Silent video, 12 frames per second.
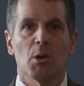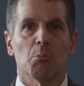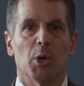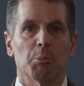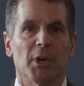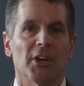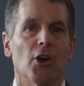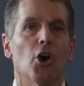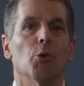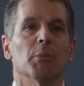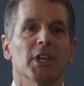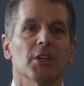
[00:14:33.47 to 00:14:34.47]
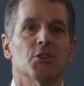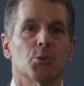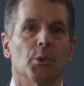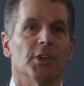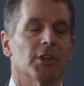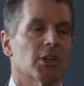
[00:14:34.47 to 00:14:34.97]
But by all means,
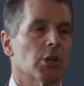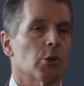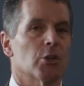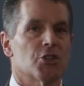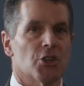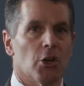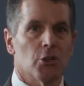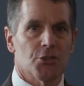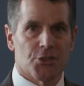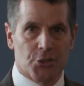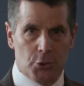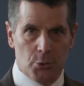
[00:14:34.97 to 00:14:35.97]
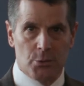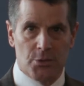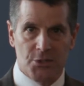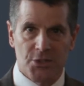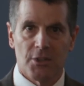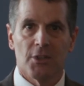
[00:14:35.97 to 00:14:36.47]
we encourage all
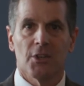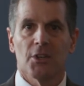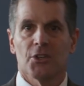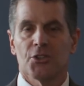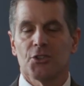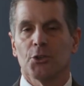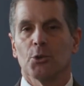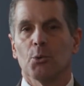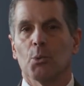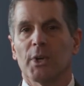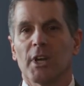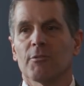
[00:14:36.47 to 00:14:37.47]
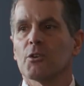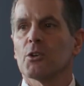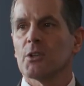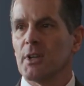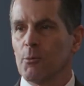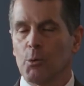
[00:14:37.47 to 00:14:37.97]
students to,
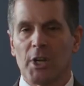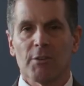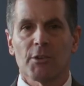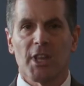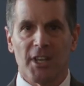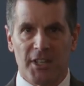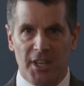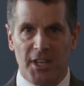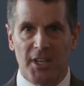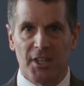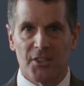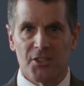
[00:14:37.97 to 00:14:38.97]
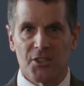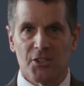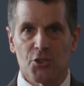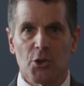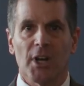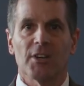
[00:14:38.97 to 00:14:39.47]
whenever they can, to
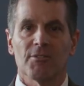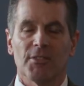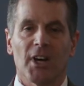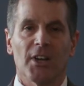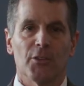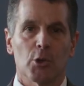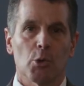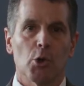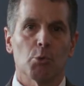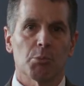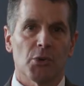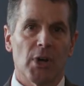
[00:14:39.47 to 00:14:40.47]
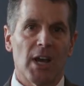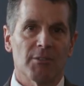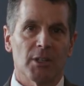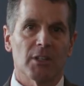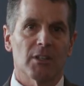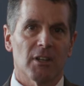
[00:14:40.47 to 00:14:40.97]
try and find their own
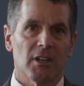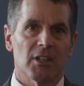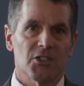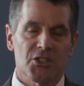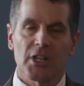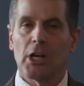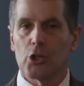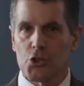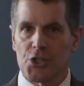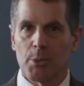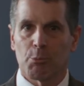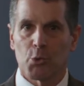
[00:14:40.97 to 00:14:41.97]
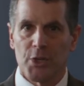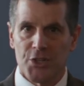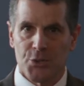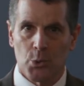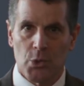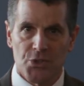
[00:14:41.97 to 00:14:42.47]
private scholarship
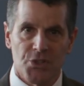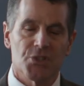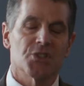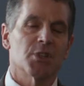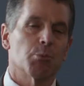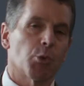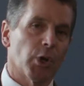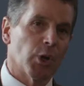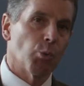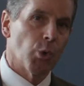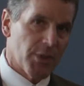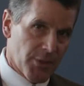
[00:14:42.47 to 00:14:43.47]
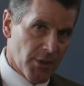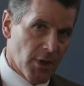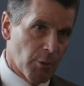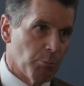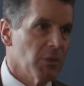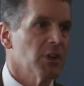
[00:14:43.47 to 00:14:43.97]
resources to bring with
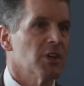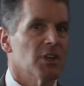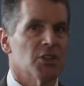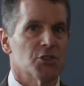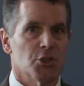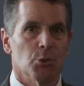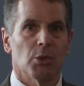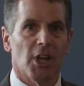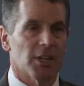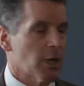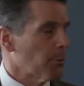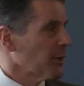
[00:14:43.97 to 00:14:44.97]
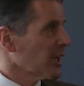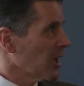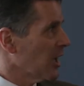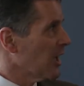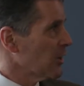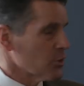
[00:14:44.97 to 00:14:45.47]
them to Lycoming
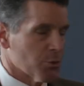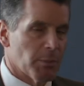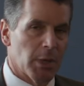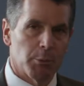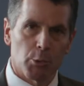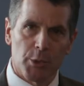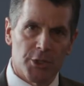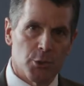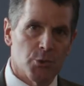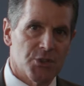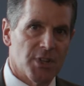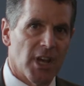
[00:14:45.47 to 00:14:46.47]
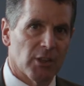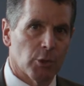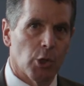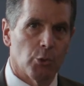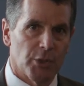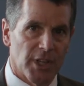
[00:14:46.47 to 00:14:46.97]
College, maybe reduce that
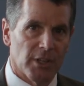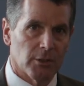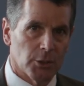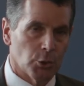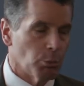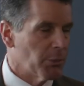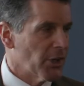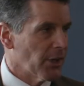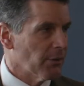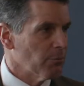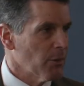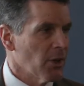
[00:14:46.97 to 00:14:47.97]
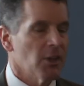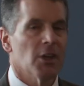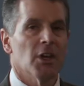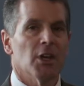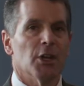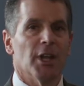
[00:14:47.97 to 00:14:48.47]
loan debt a little bit.
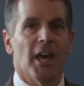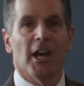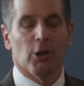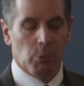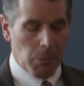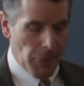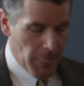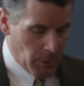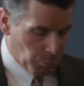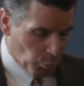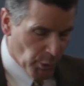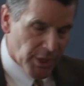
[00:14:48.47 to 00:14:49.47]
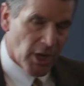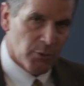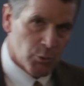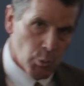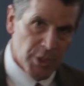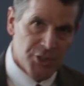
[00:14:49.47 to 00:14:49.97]
Now, we
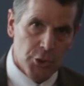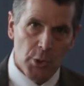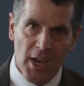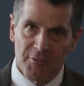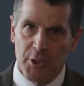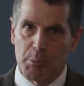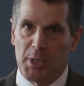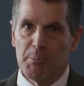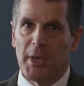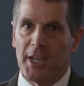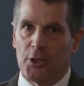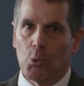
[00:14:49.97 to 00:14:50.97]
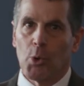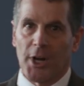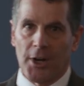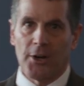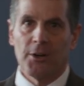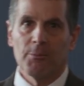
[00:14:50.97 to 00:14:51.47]
do have to be made
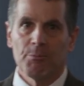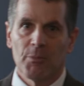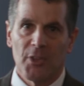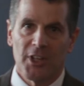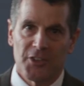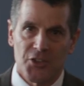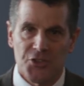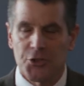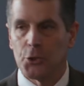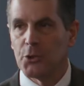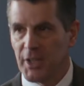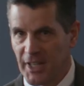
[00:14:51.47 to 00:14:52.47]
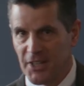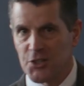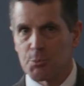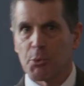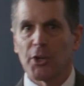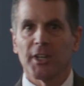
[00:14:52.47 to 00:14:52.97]
aware that the student
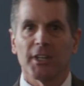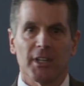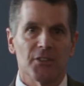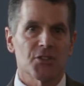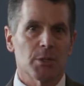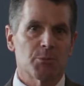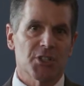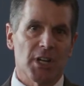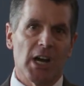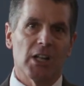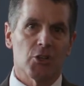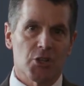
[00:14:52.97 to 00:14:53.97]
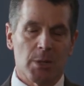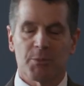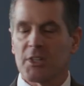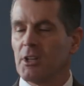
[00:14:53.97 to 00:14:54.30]
is bringing in some scholarships.